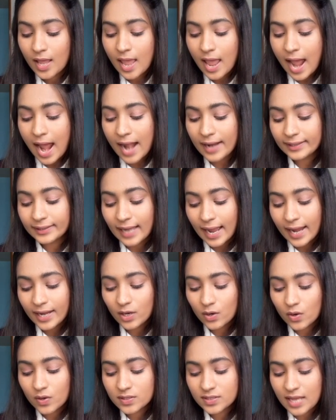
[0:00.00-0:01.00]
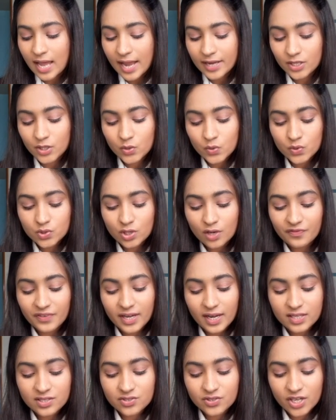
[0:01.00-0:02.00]
And dialogues and use of
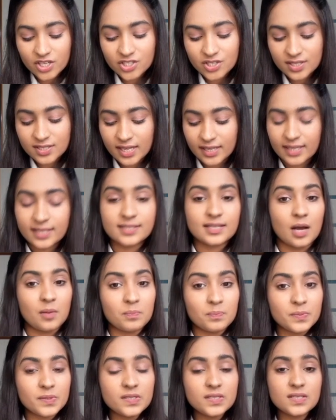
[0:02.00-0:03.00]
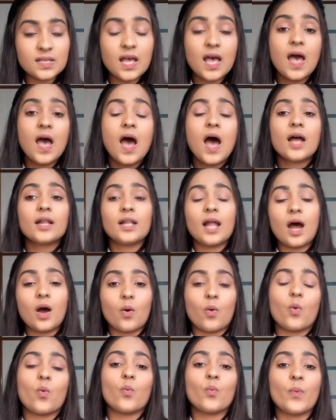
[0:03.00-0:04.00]
illustrations and examples.
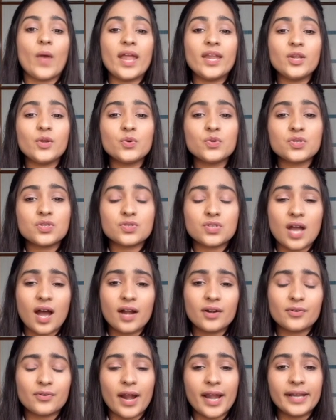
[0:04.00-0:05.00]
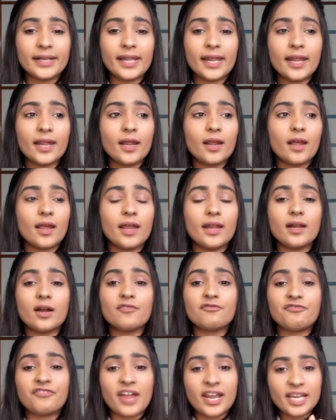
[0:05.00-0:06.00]
Now, when you start writing in a
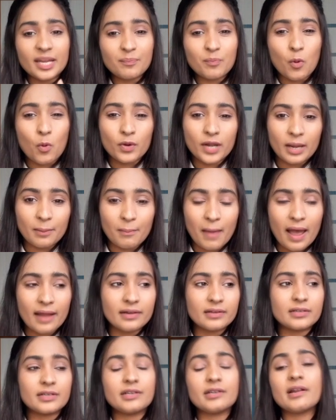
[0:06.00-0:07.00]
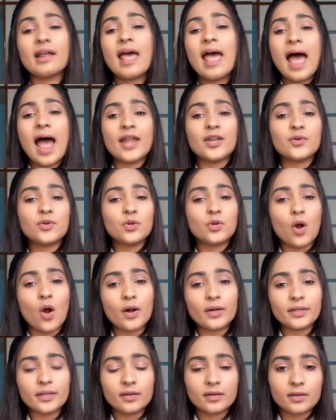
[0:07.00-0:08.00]
very boring manner and you do
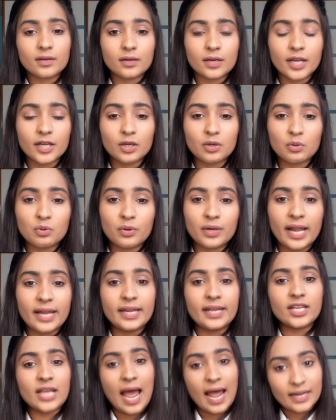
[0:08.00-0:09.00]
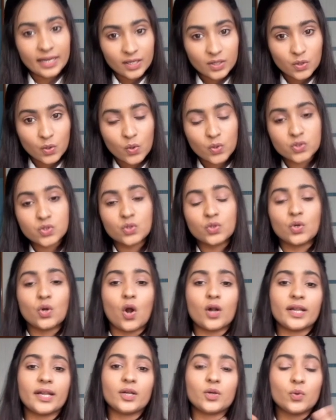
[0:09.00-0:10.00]
not include any anecdotes, you do not
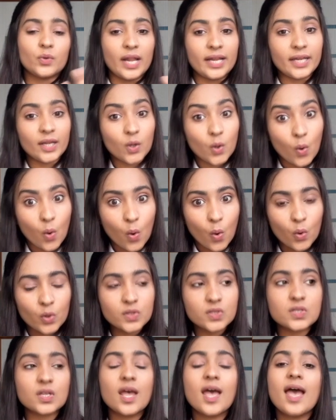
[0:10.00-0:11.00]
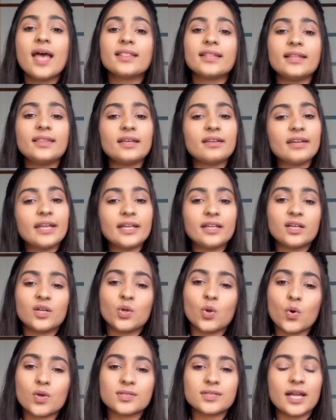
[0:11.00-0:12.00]
include any quotes, then the reader
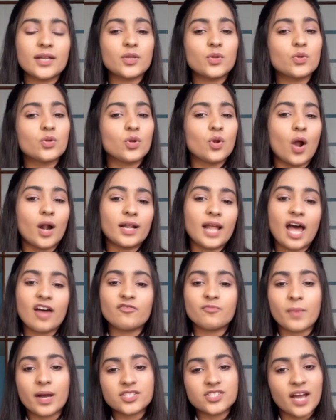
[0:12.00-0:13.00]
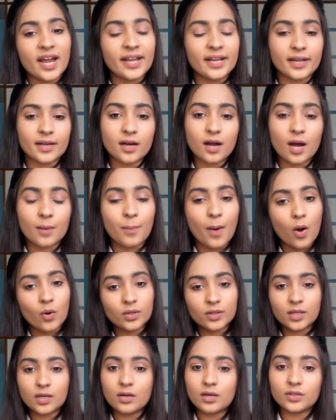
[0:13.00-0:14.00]
knows that you do not have much idea about
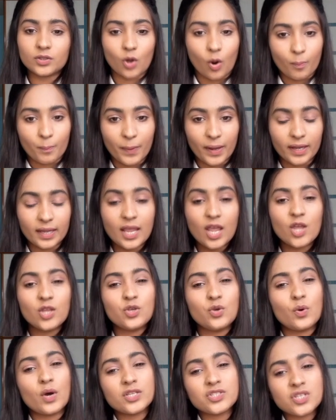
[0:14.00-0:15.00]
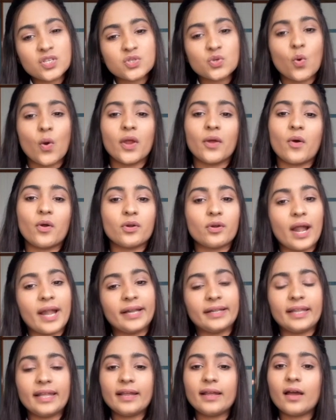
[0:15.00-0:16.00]
the topic. You are just going on
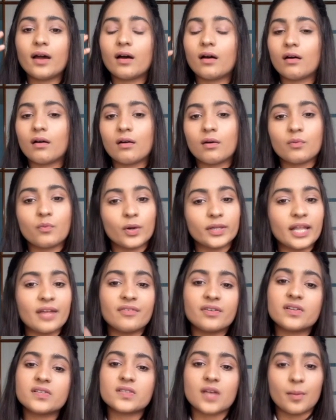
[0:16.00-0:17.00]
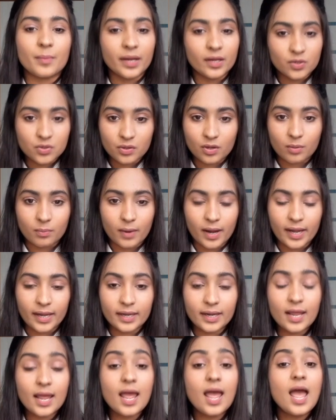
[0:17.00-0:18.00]
writing whatever is coming to your mind.
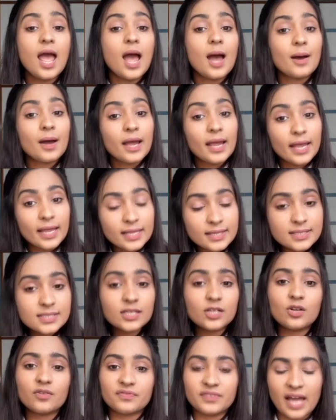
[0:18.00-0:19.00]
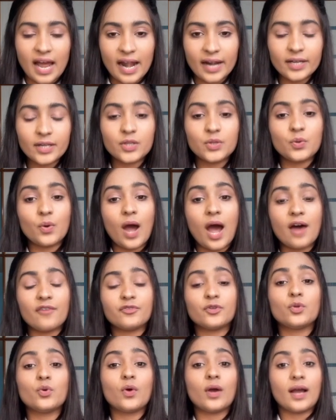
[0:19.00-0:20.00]
Instead of that, you have
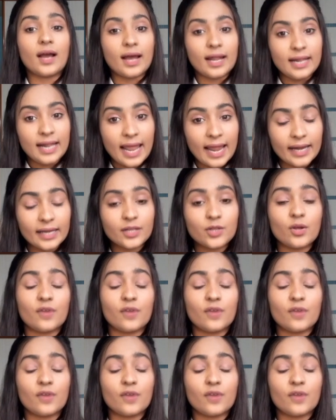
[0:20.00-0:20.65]
to collect